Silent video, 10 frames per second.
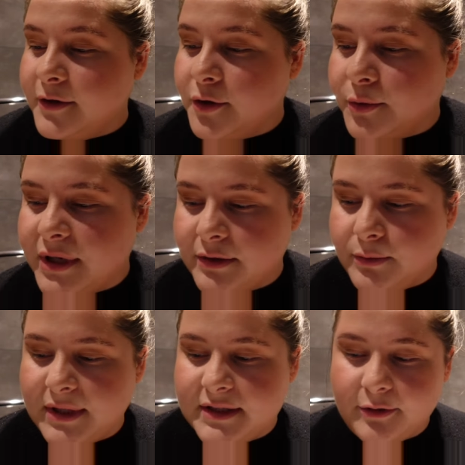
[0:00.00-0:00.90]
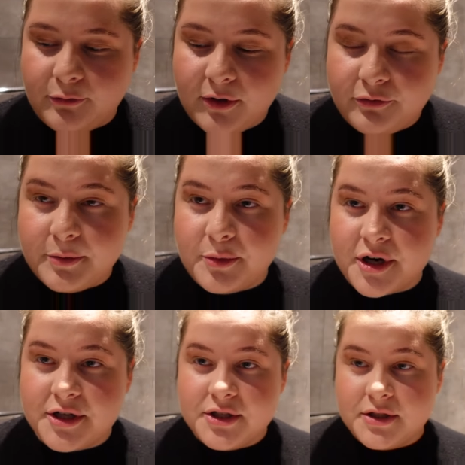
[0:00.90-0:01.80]
go in with a fluffy
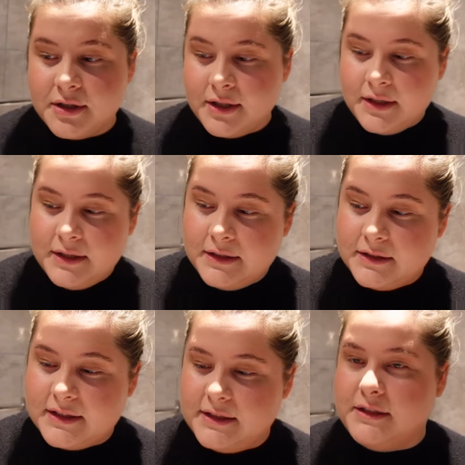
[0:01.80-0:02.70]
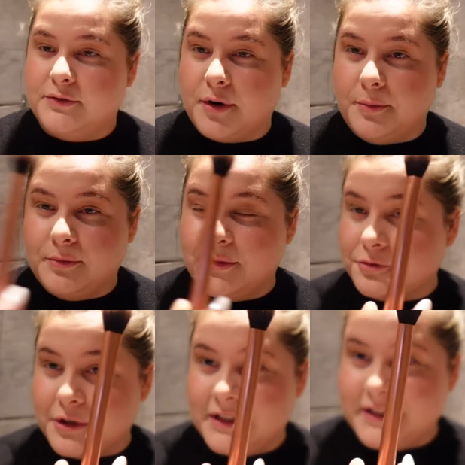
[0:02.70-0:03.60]
brush. This is from
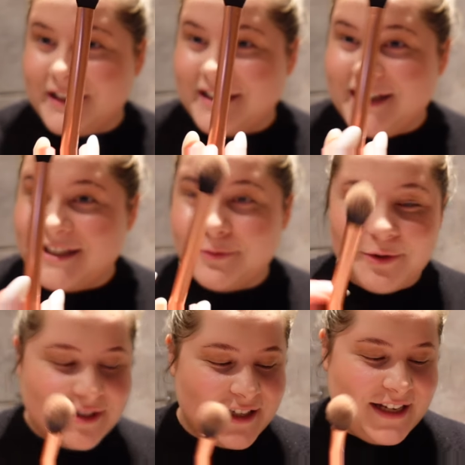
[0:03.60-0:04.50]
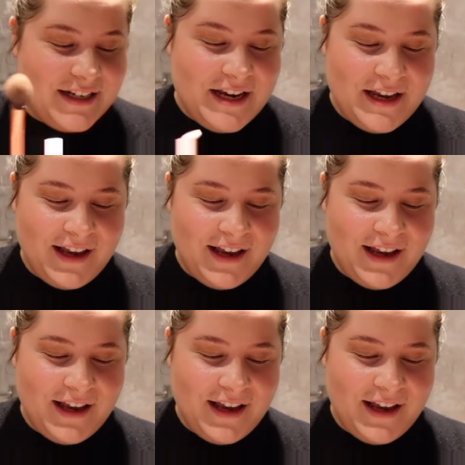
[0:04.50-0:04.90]
Real Techniques once again.